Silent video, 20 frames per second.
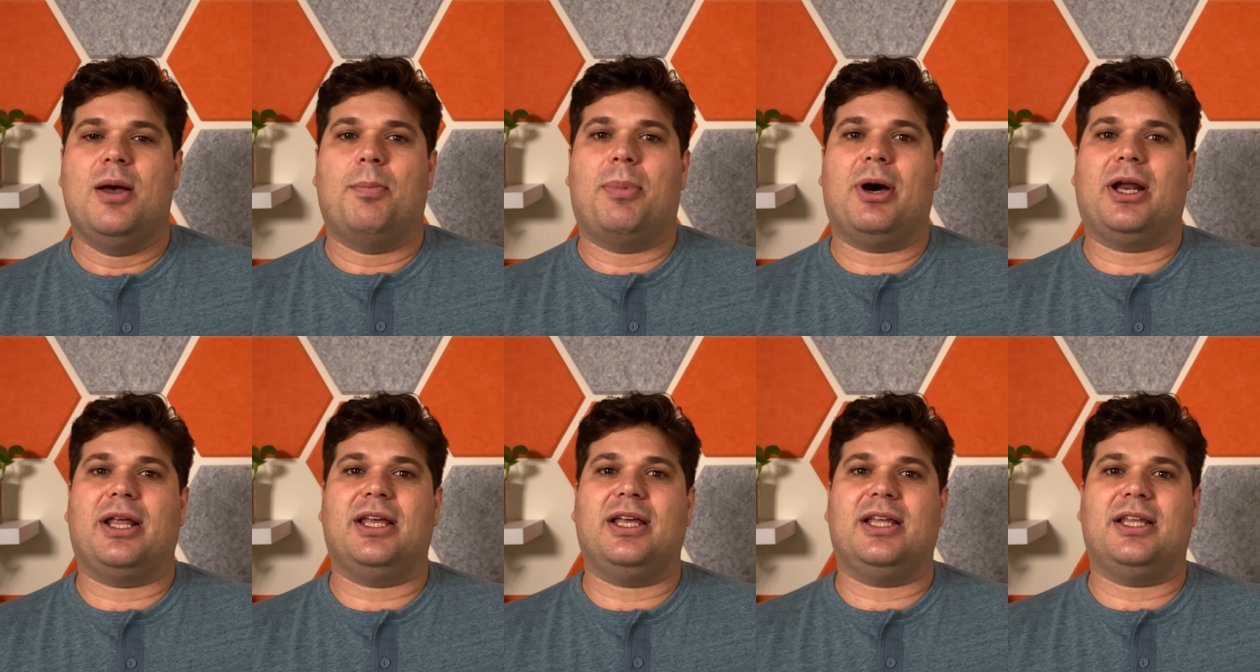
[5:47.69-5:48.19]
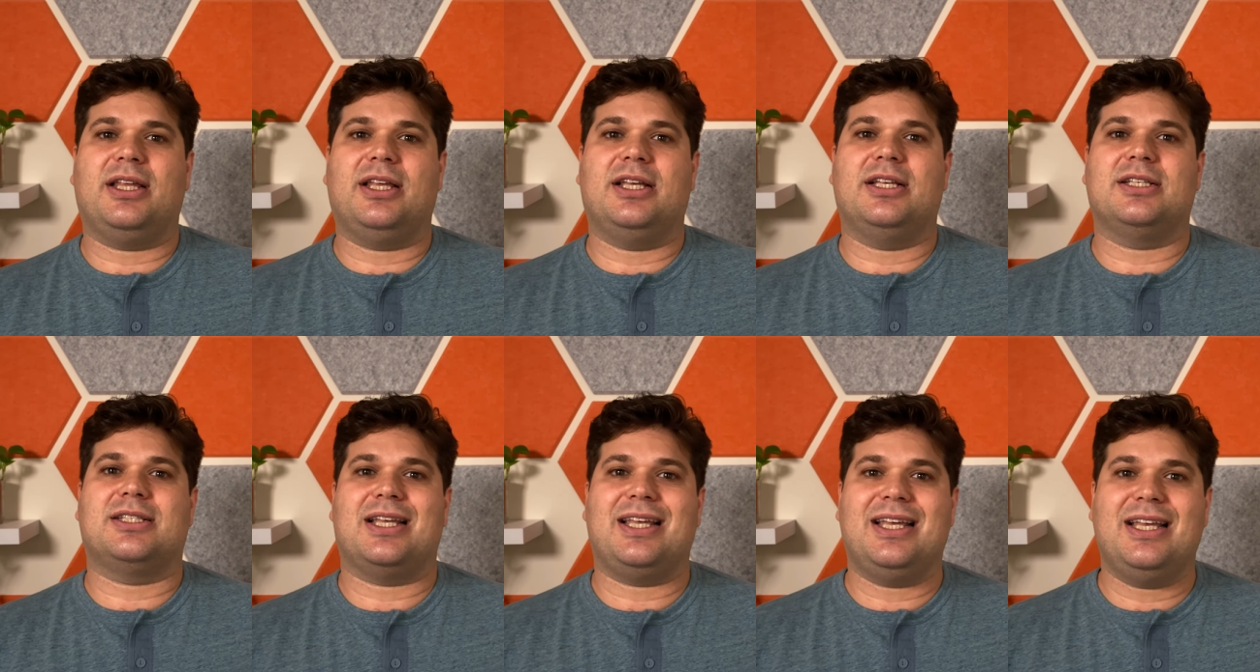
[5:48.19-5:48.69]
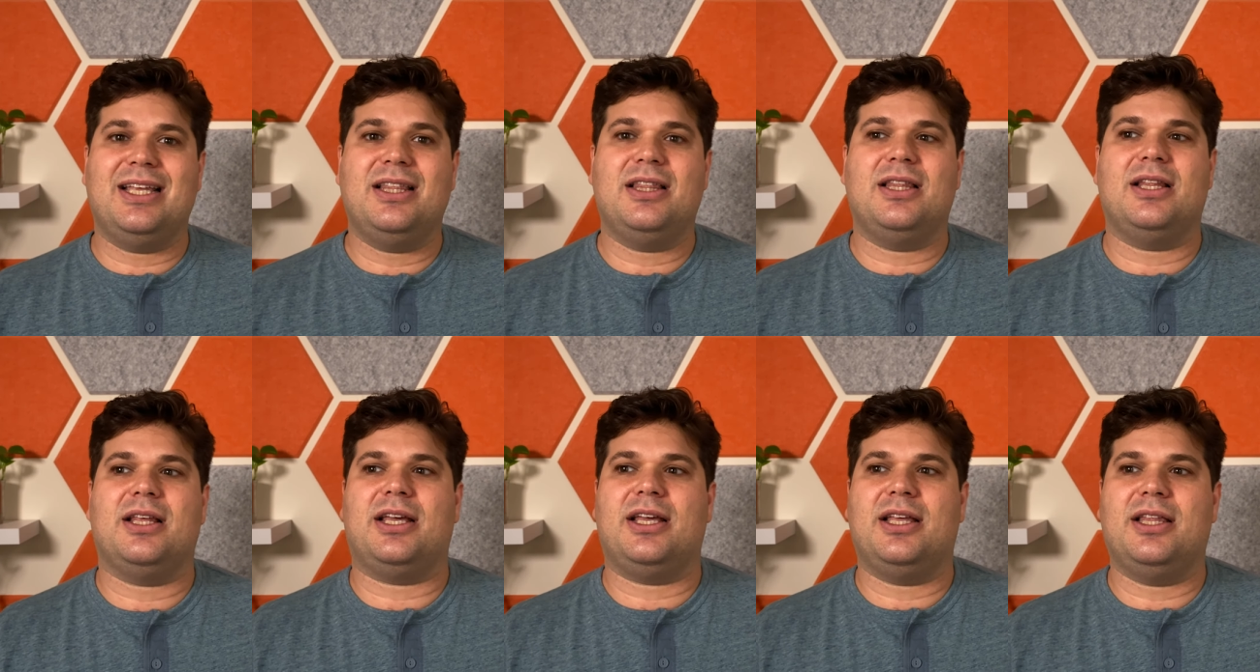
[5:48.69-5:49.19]
but it is
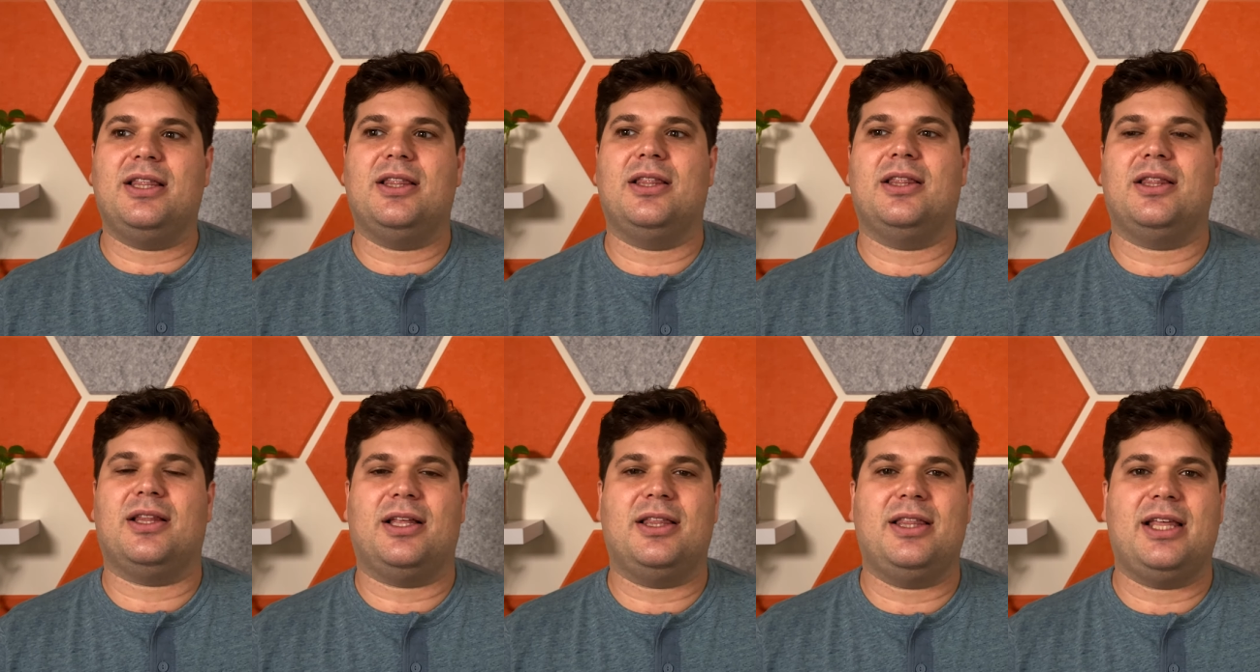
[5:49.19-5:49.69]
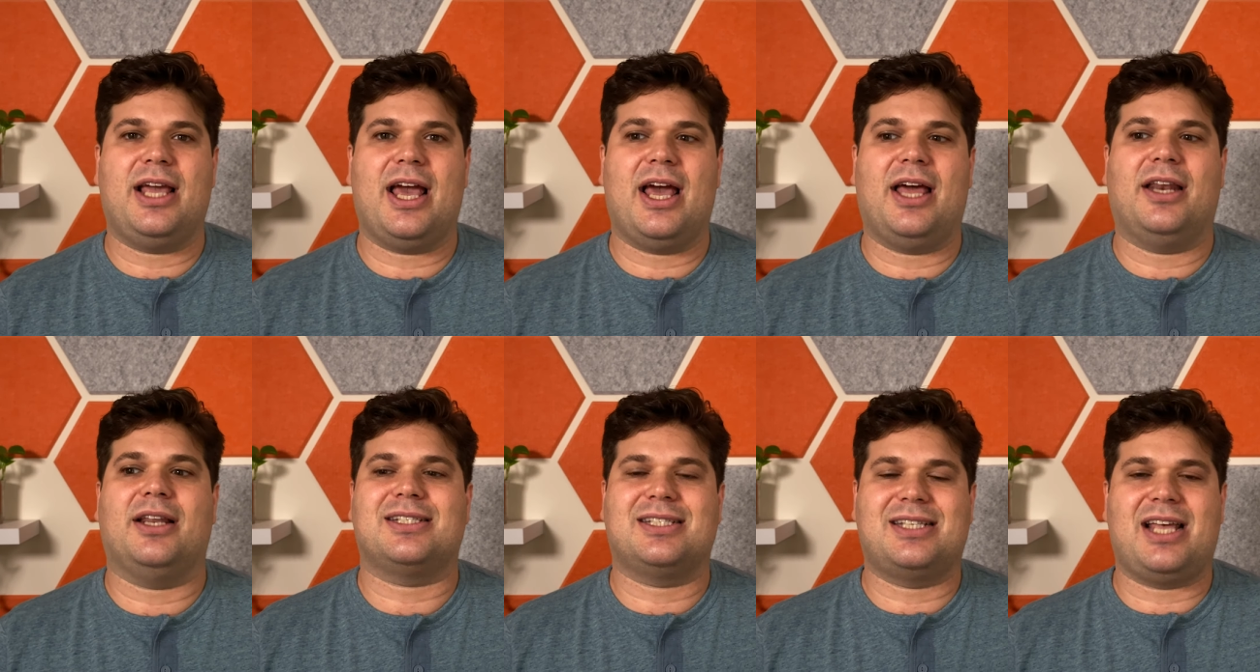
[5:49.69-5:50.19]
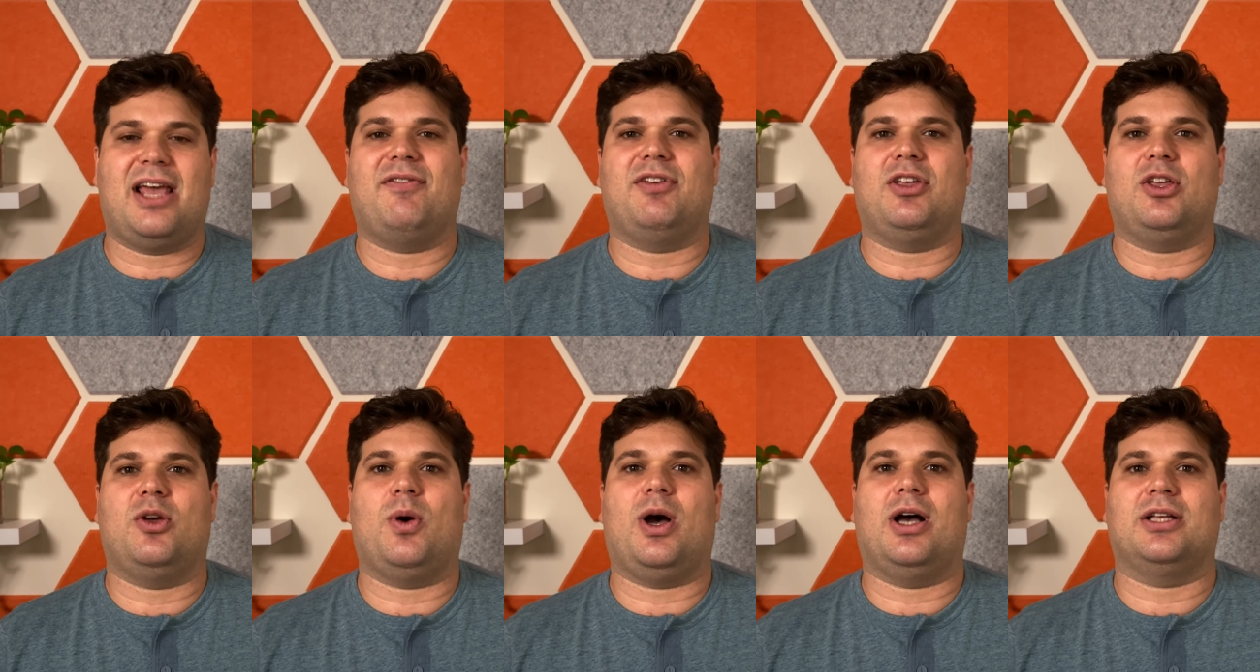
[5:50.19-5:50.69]
in the end
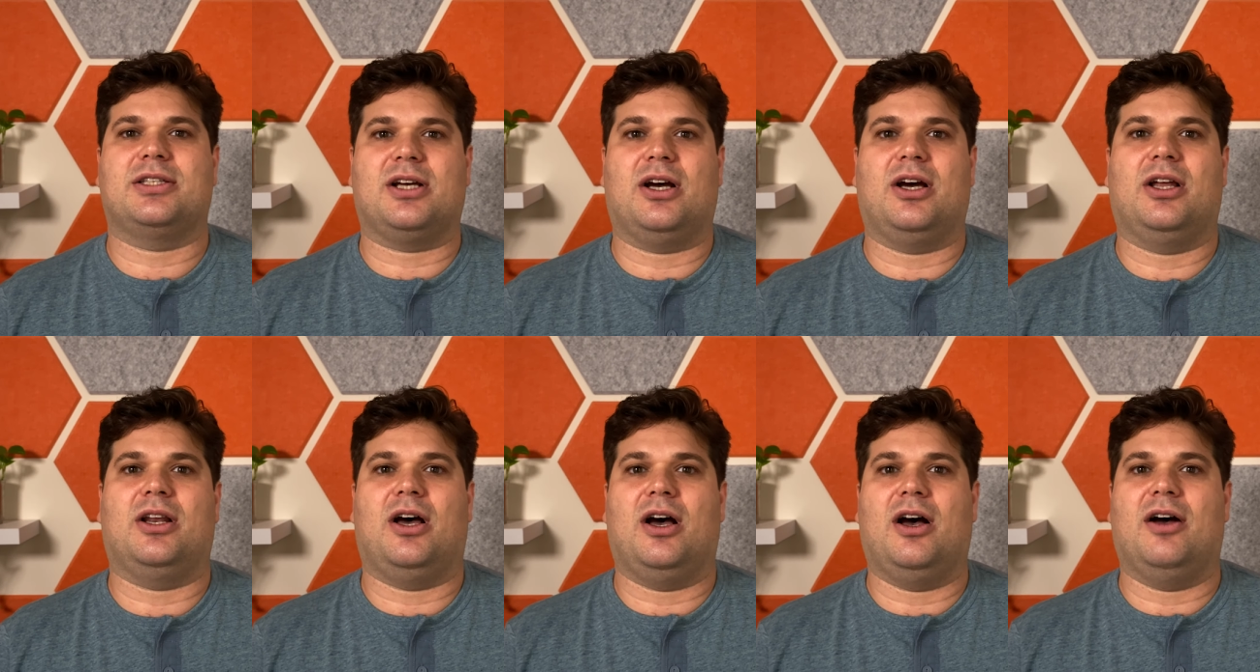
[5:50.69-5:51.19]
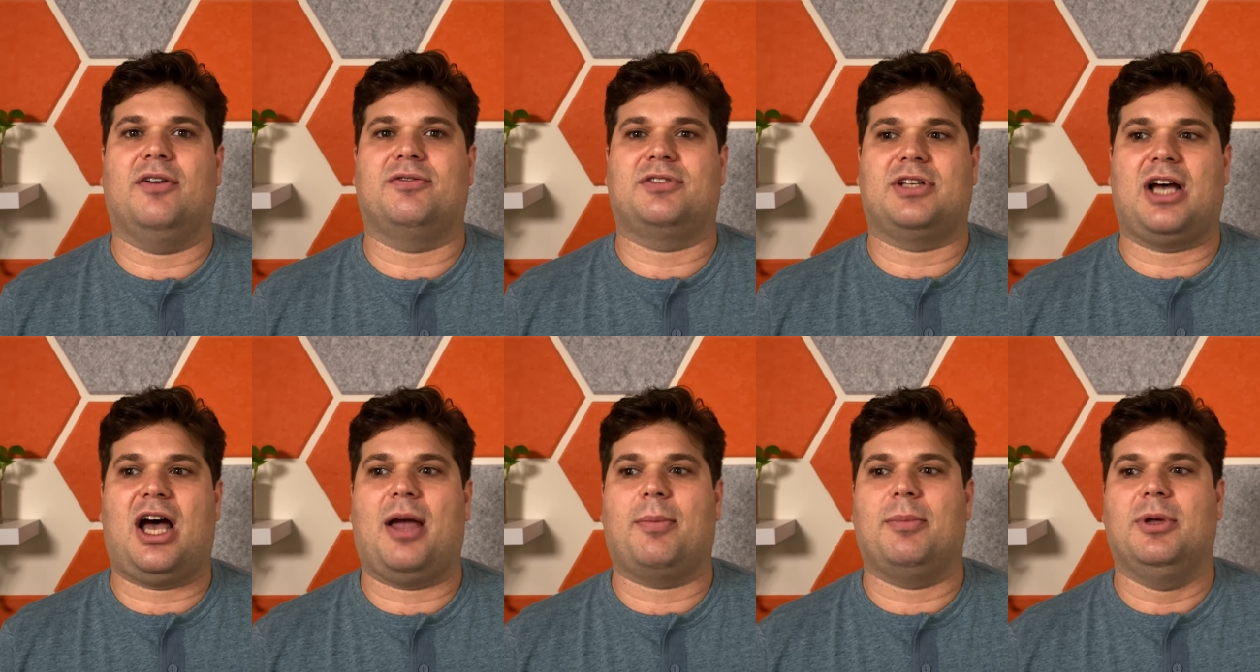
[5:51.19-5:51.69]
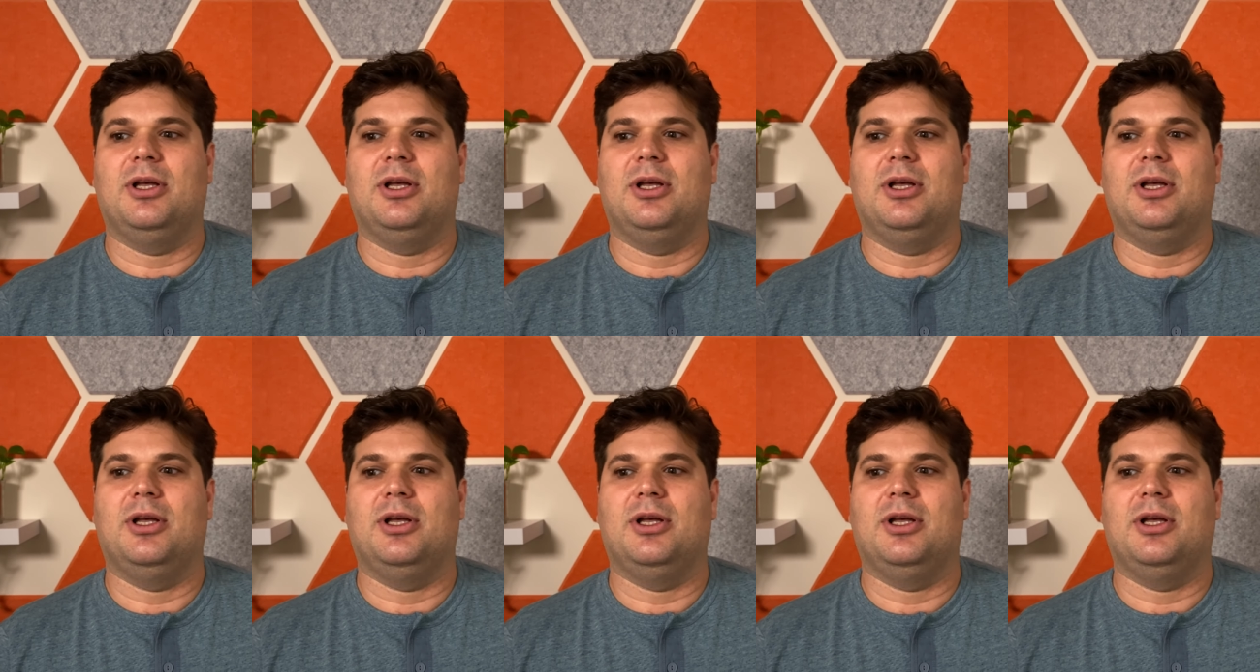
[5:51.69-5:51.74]
saving you a ton of time.